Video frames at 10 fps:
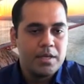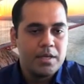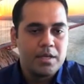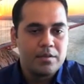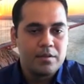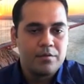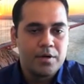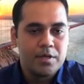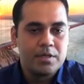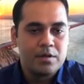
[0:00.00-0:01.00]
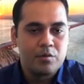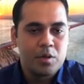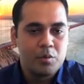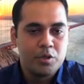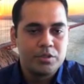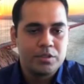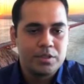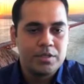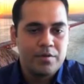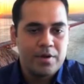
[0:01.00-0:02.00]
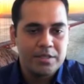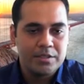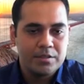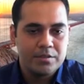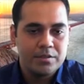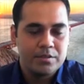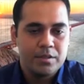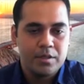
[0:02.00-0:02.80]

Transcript: It has the vertical soil moisture interactions.